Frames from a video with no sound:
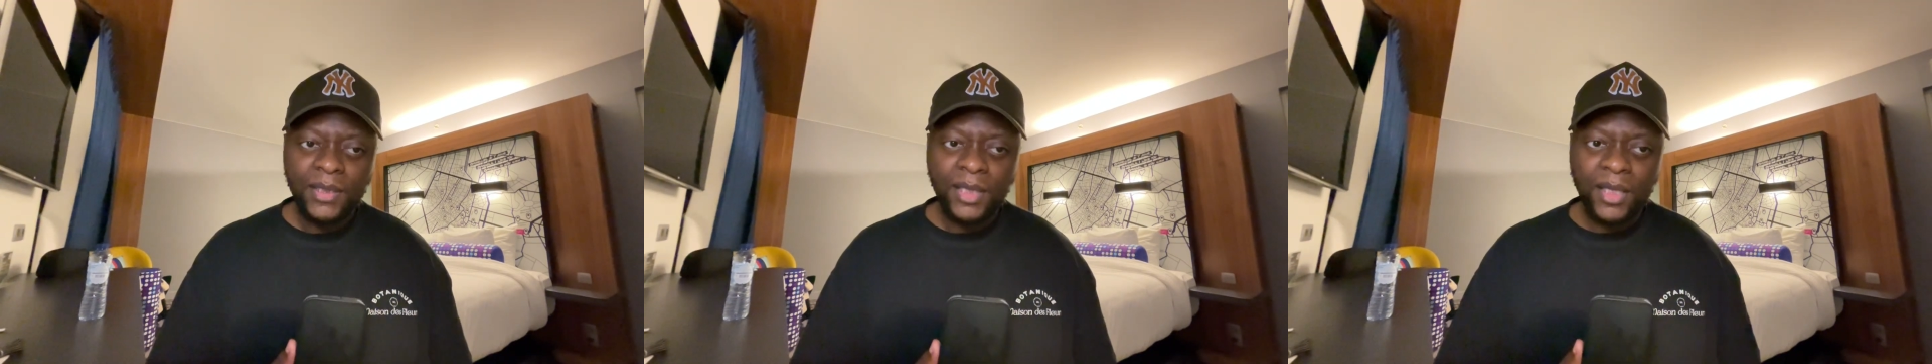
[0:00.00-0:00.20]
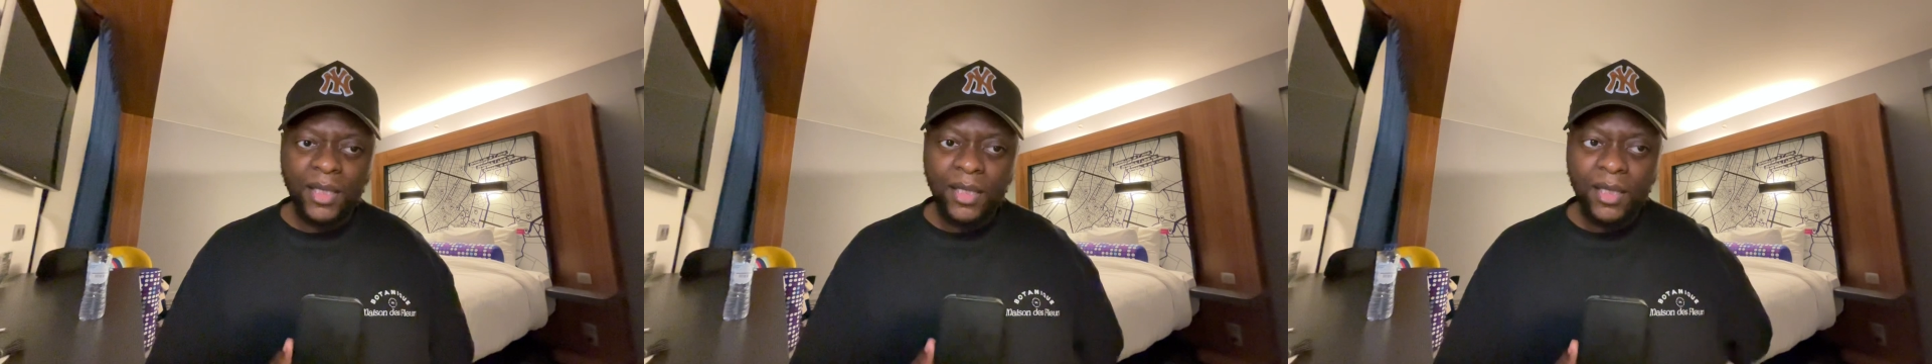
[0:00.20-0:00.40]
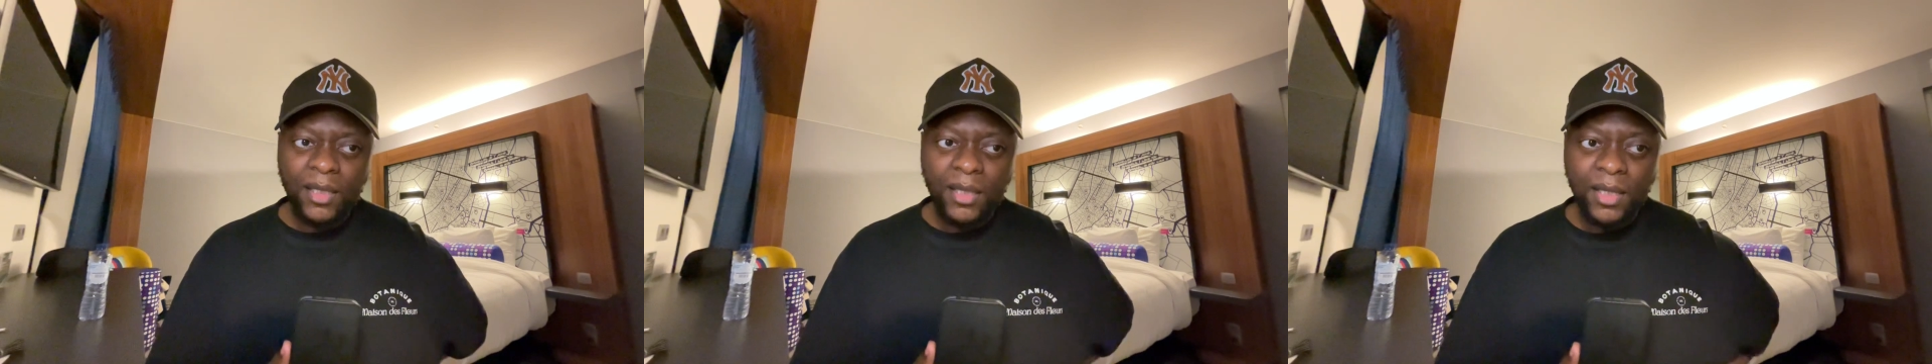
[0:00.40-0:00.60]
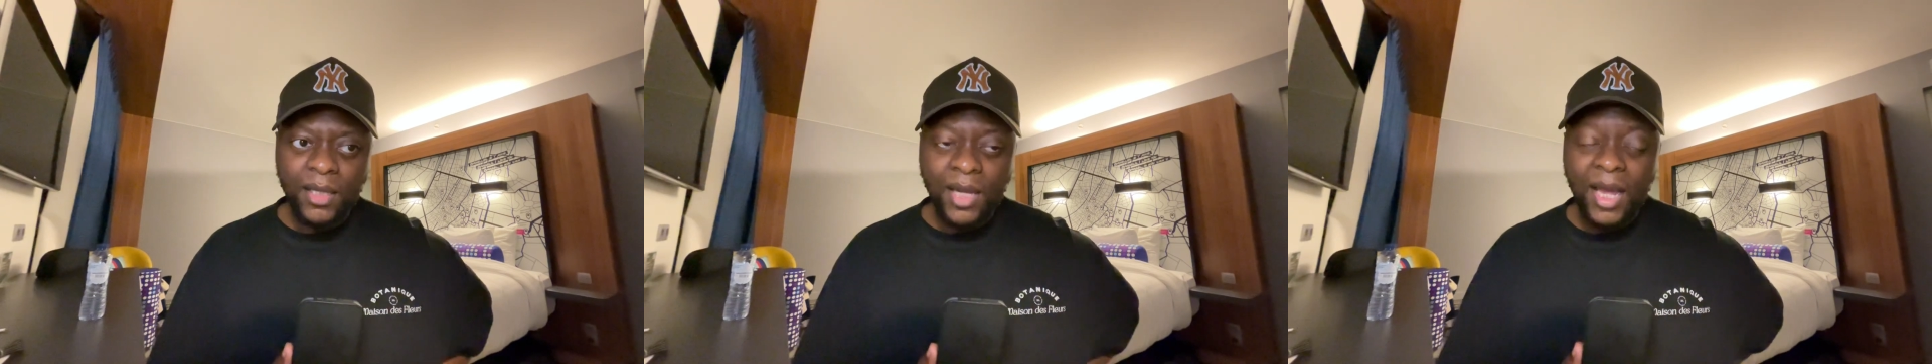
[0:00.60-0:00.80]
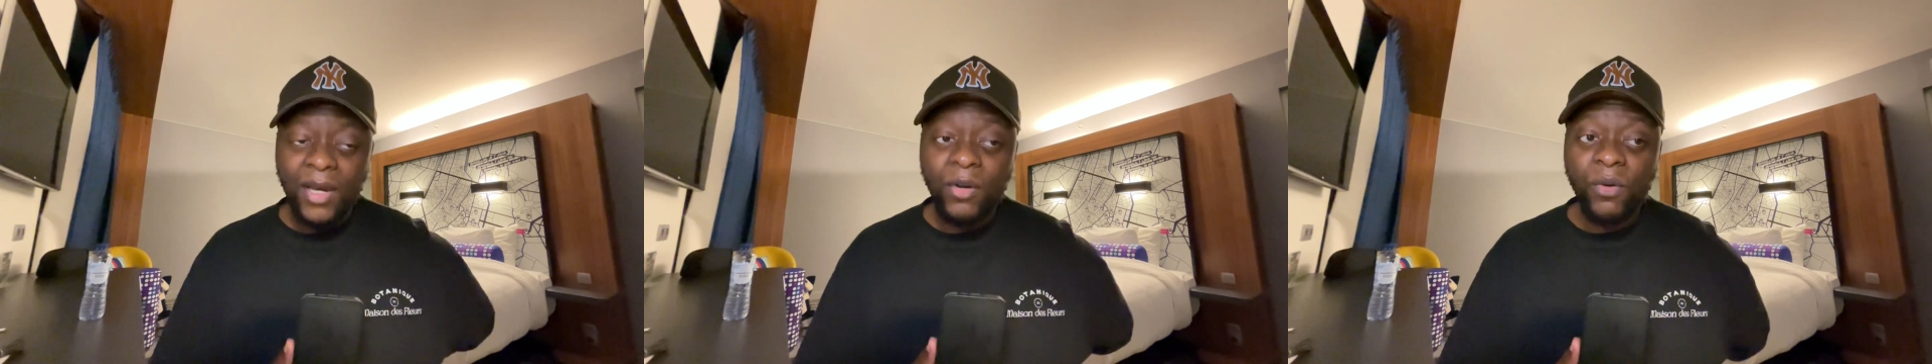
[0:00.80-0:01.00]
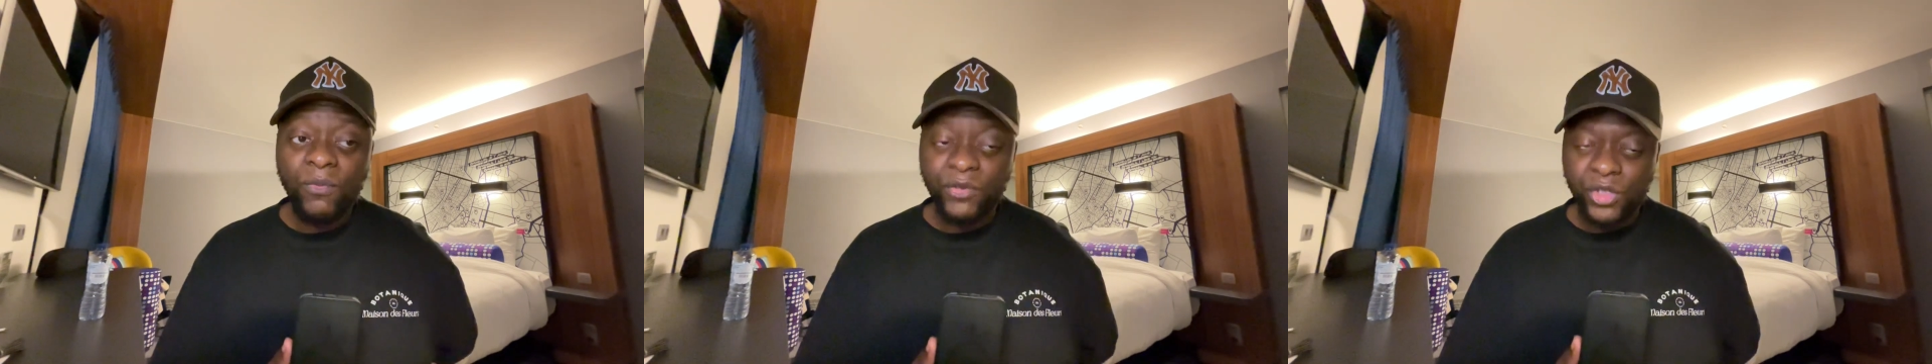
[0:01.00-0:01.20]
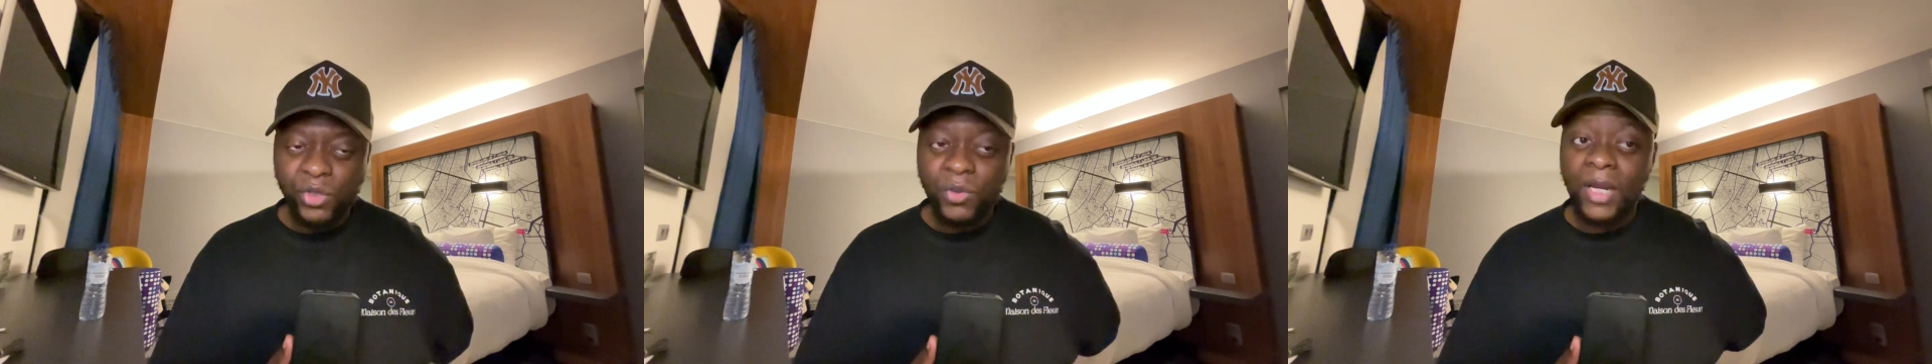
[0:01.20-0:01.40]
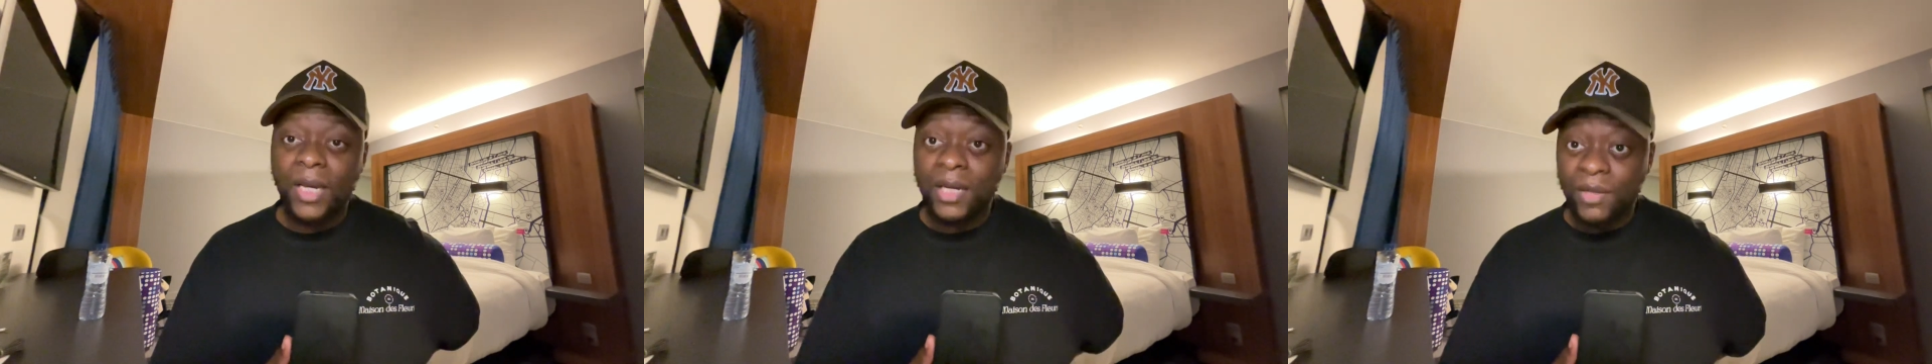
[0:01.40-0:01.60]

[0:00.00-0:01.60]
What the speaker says: I know for sure that